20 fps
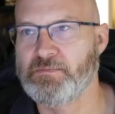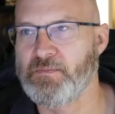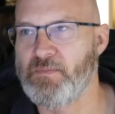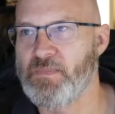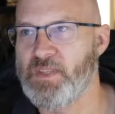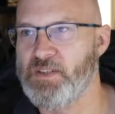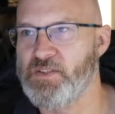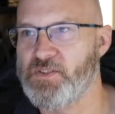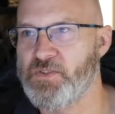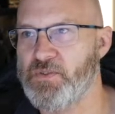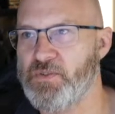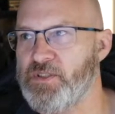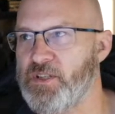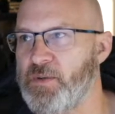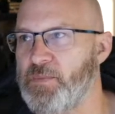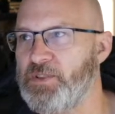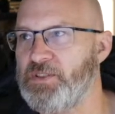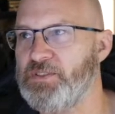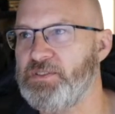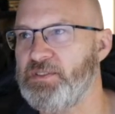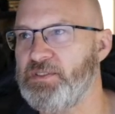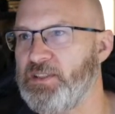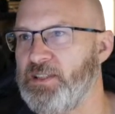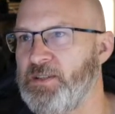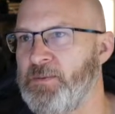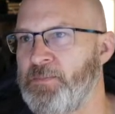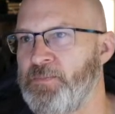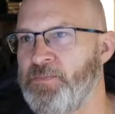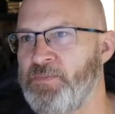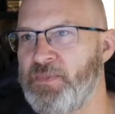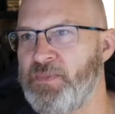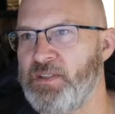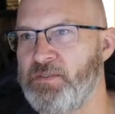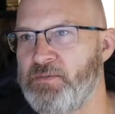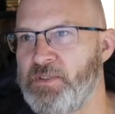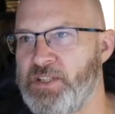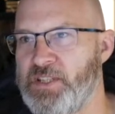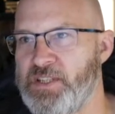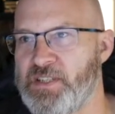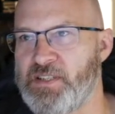a screw terminal,
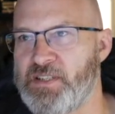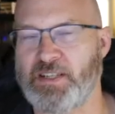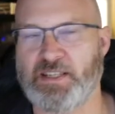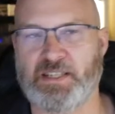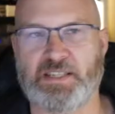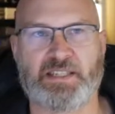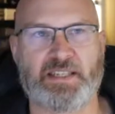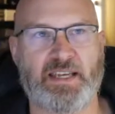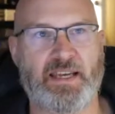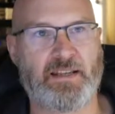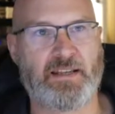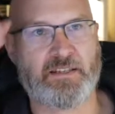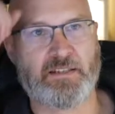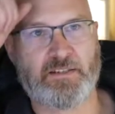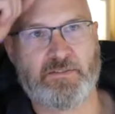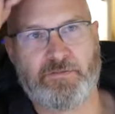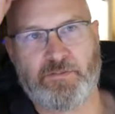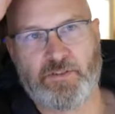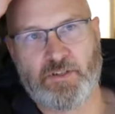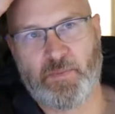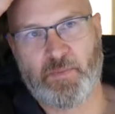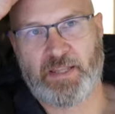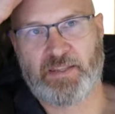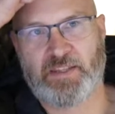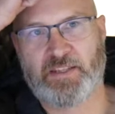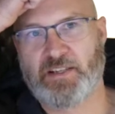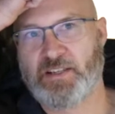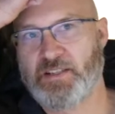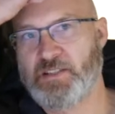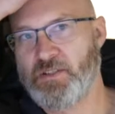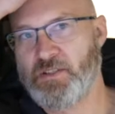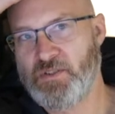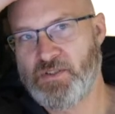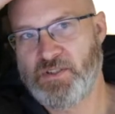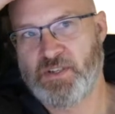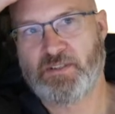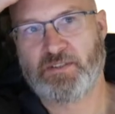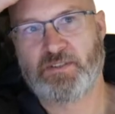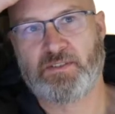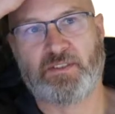which is like a standard format that I use
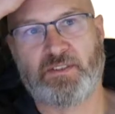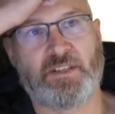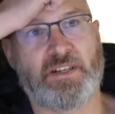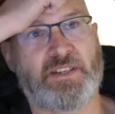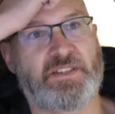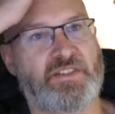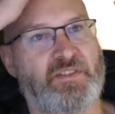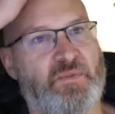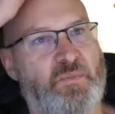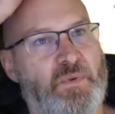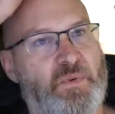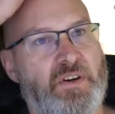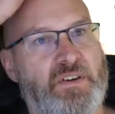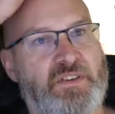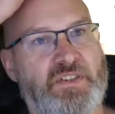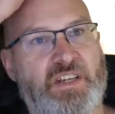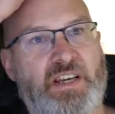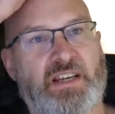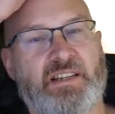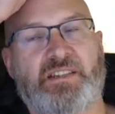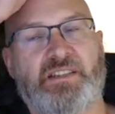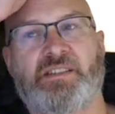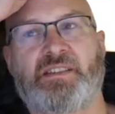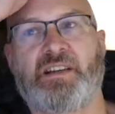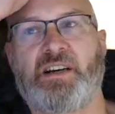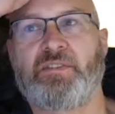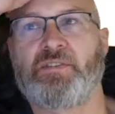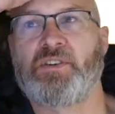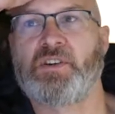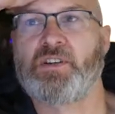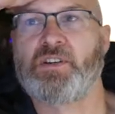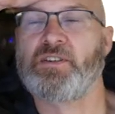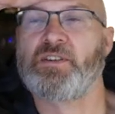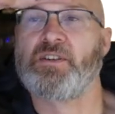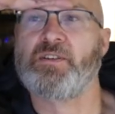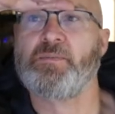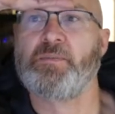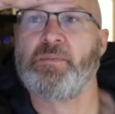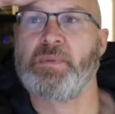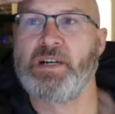on lots of projects. I've got it
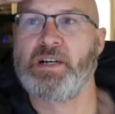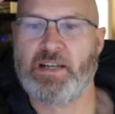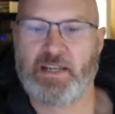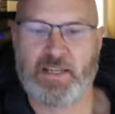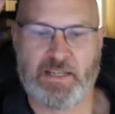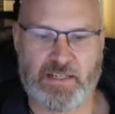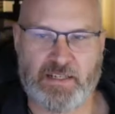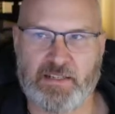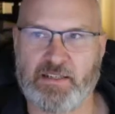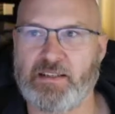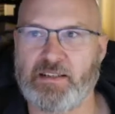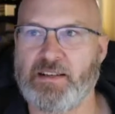on my,